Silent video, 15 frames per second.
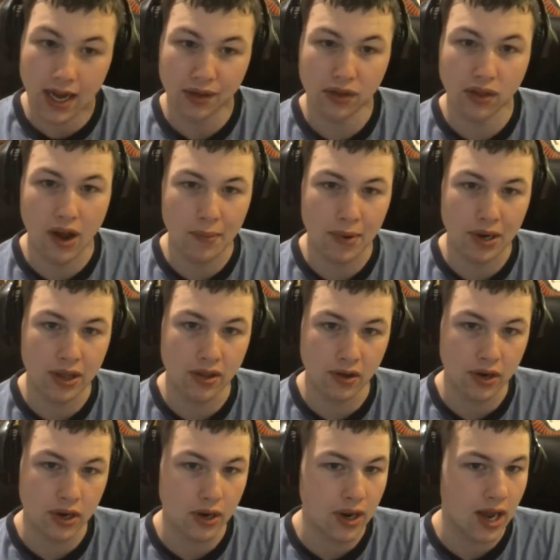So
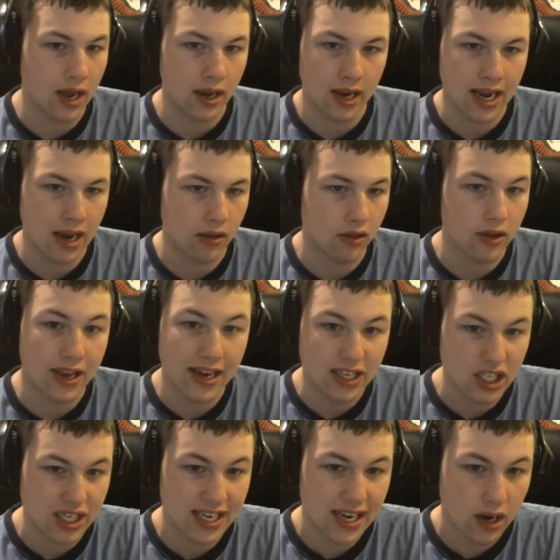you can
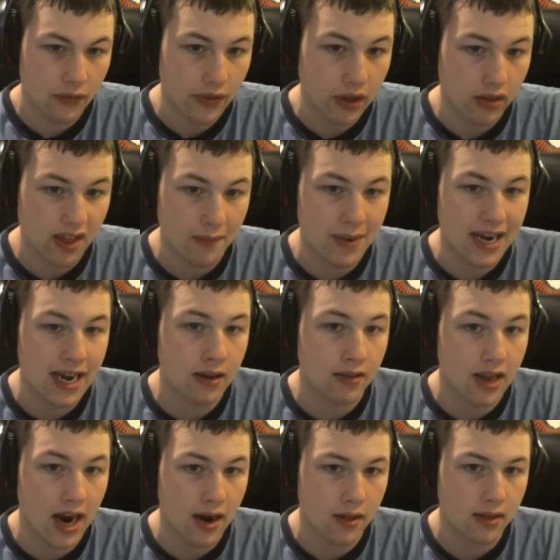just hear this. I mean, it's
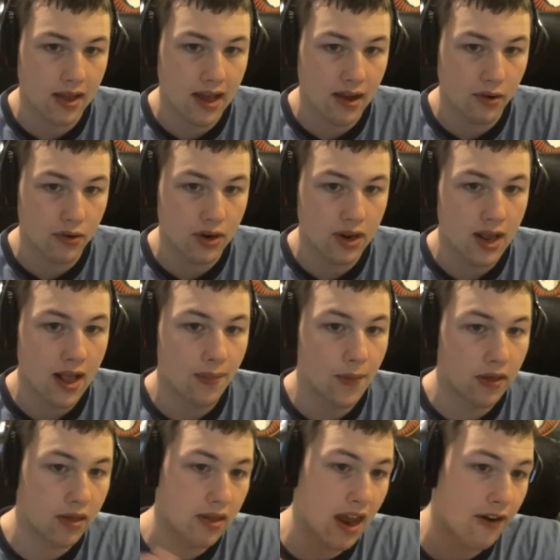gonna sound.
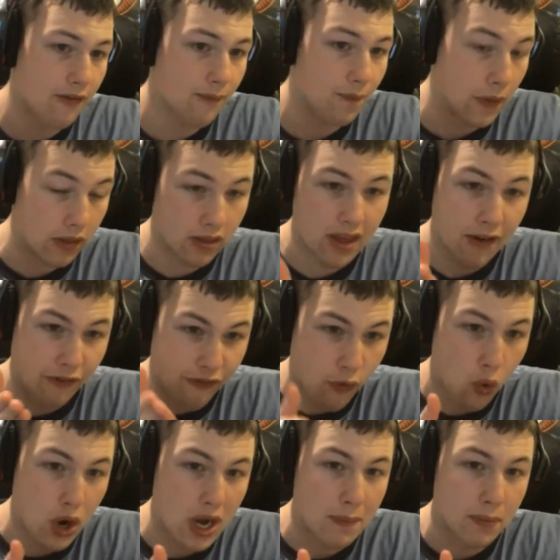This is at
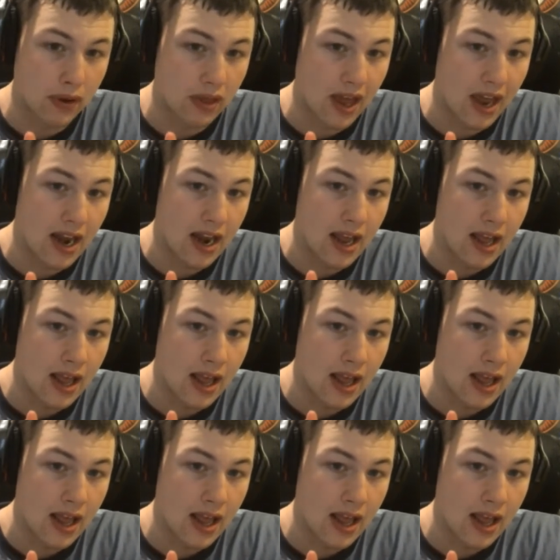40%.